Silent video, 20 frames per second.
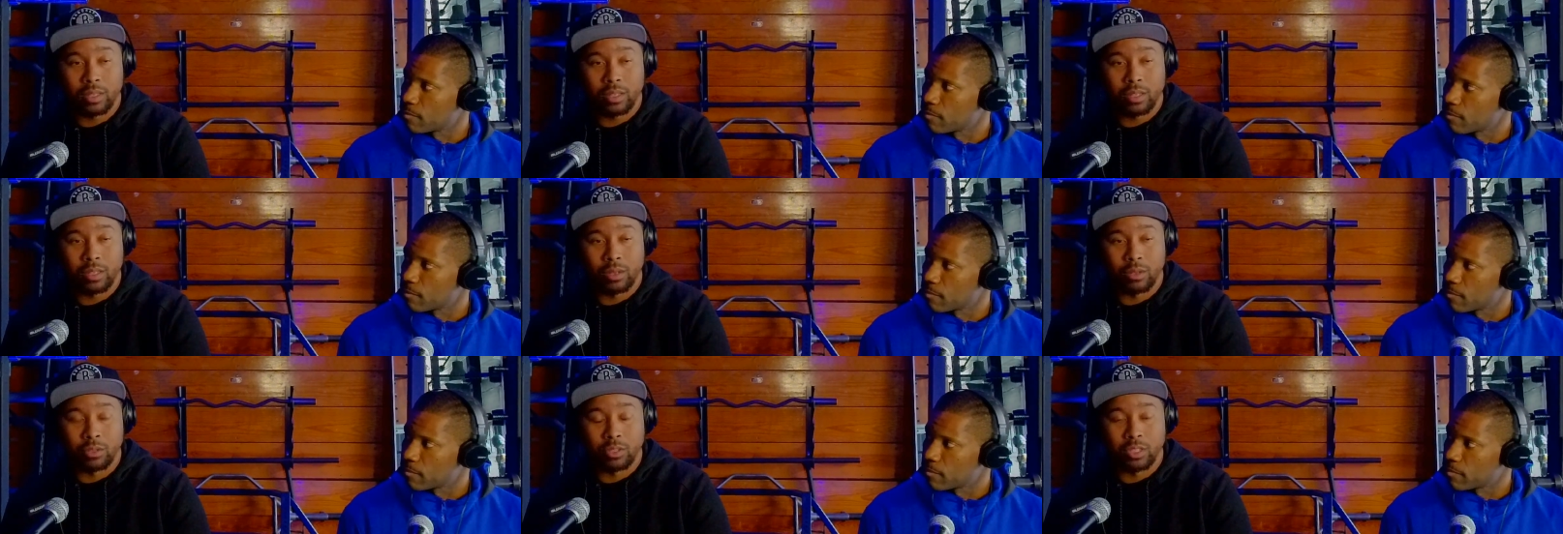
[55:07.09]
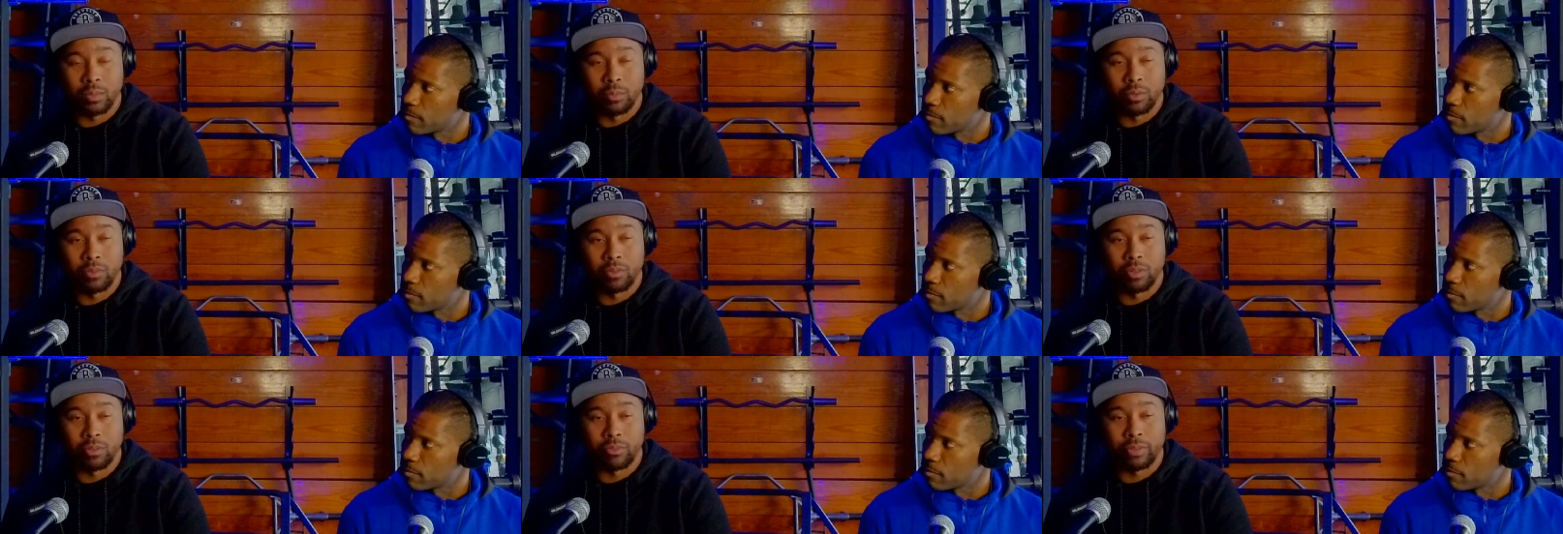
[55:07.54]
Speaker 1: you know,
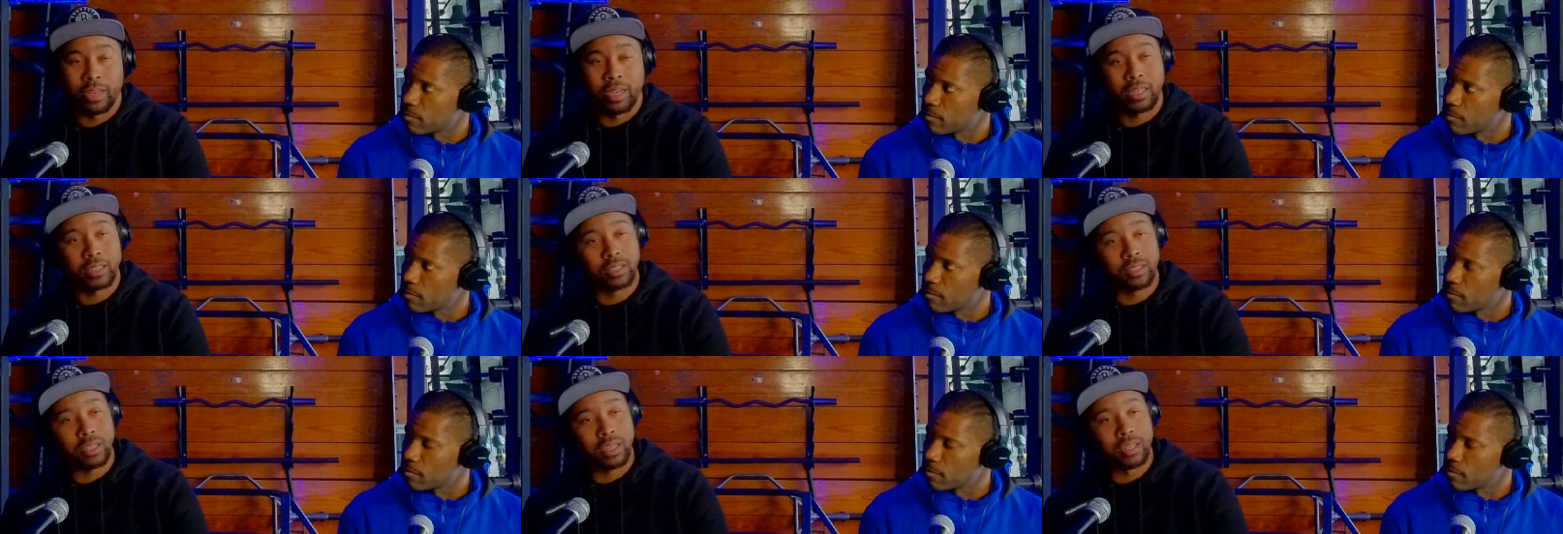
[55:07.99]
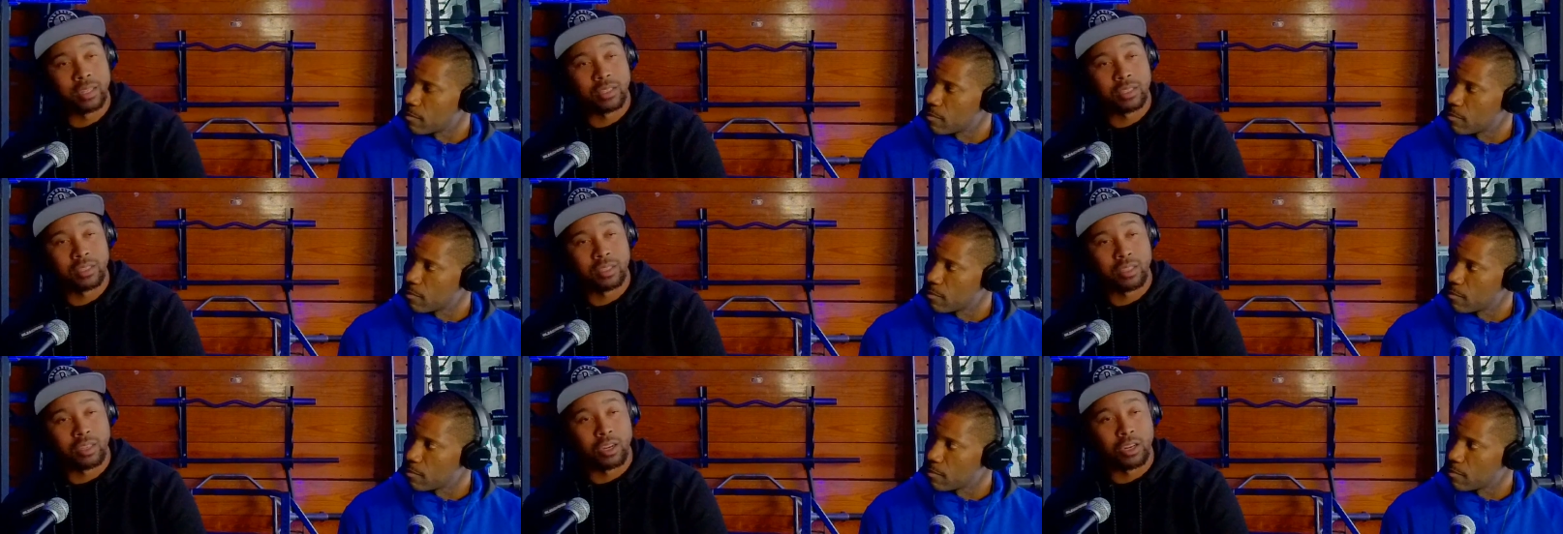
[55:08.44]
some of the facts and kind of
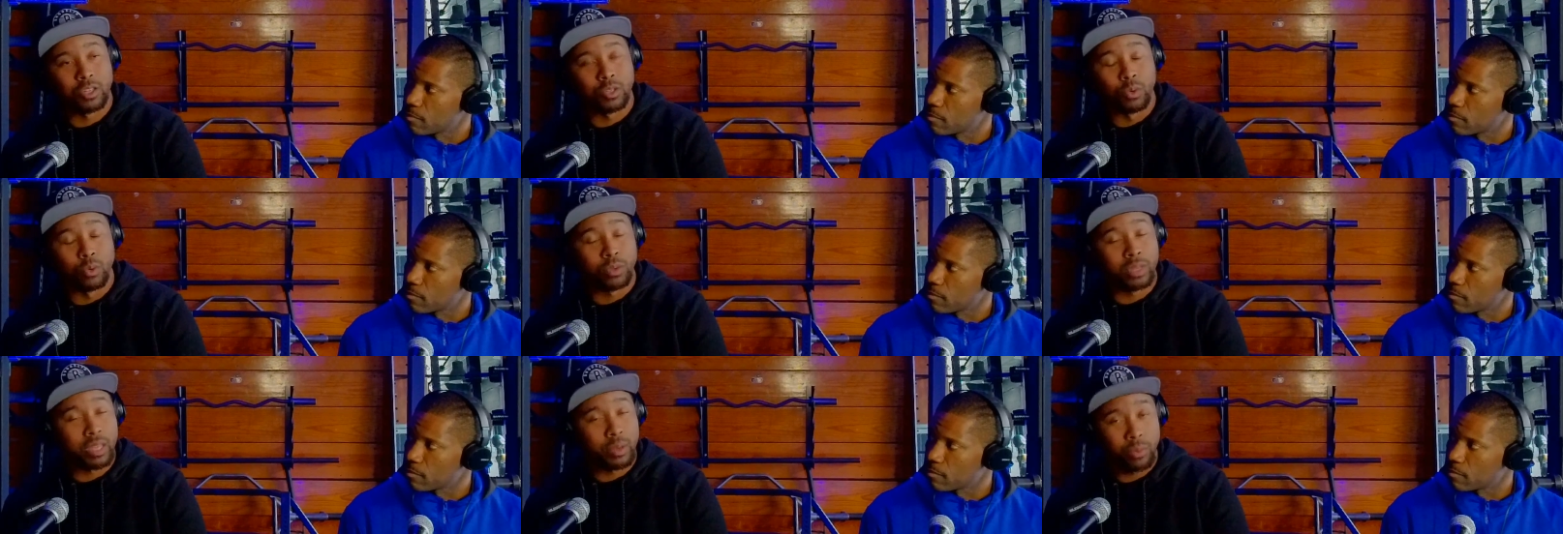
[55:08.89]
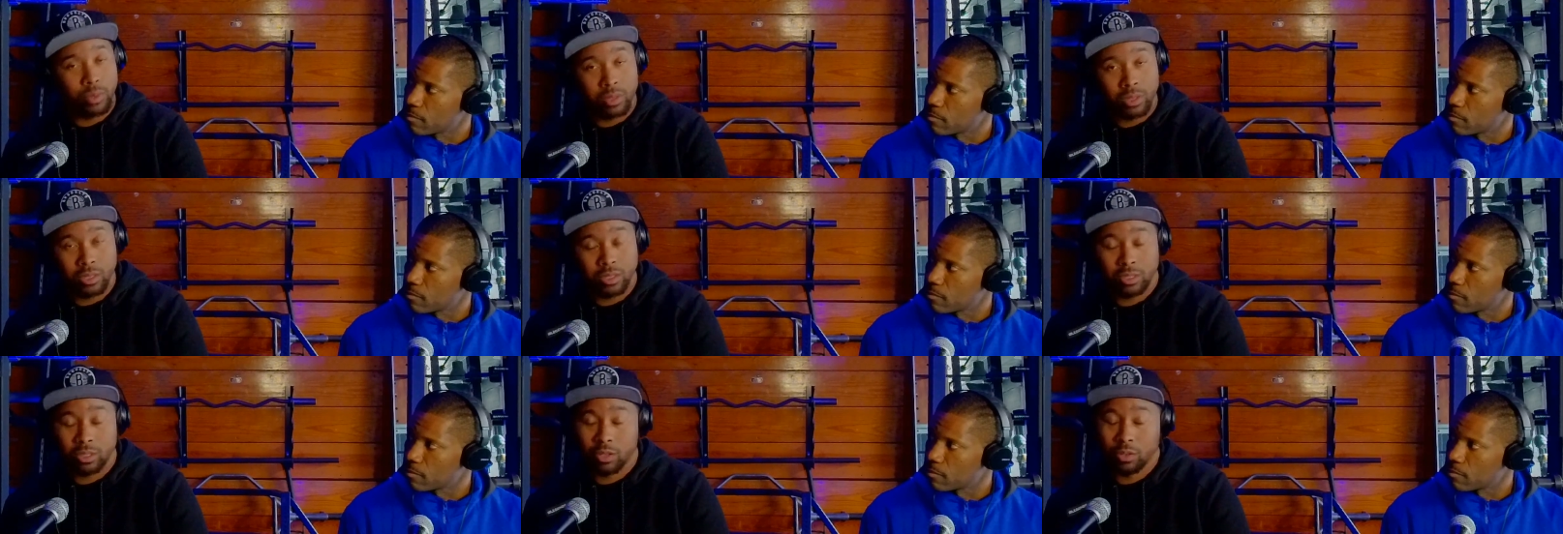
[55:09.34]
see, are you okay with
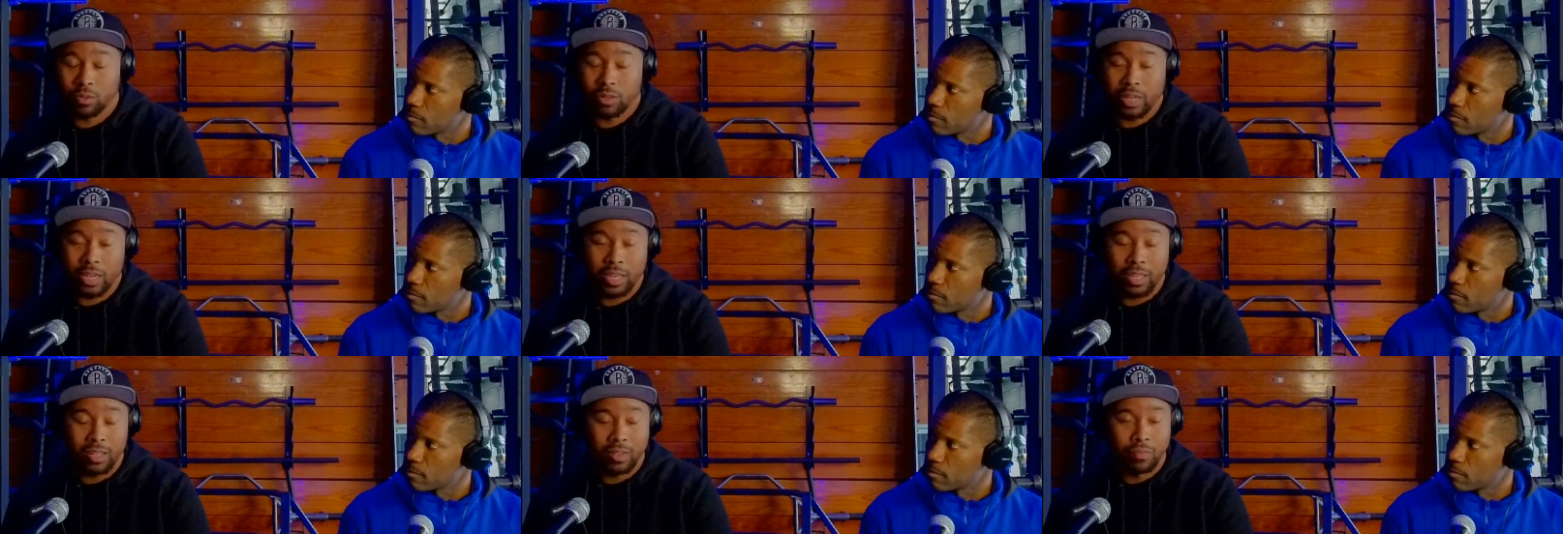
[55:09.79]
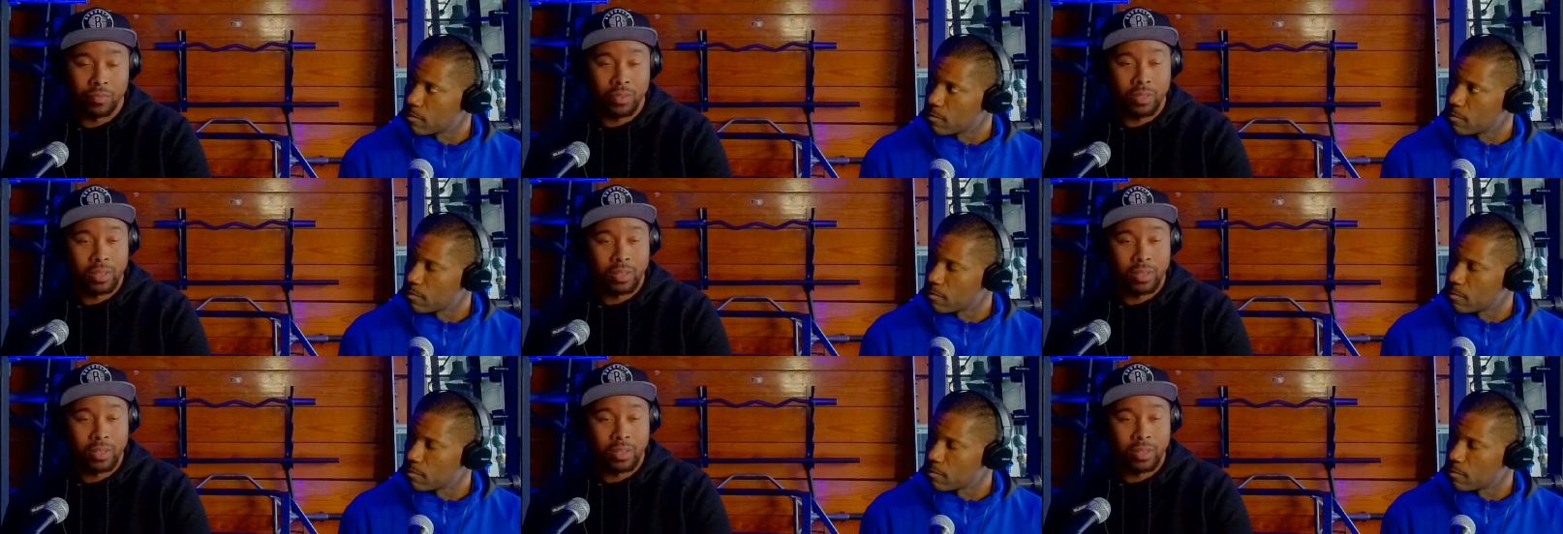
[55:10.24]
this? Are you not?